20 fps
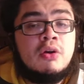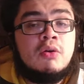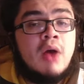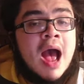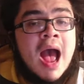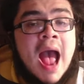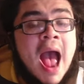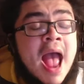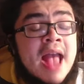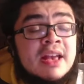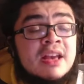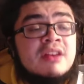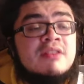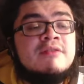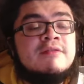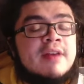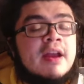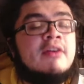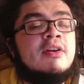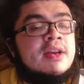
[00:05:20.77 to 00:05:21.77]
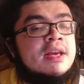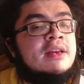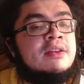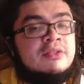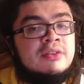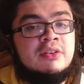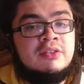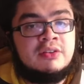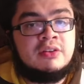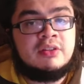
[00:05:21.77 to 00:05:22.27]
I can very
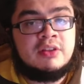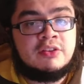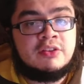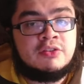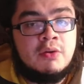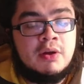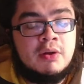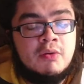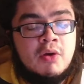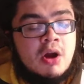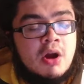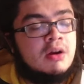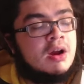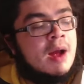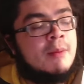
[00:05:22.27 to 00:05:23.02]
easily see things going wrong.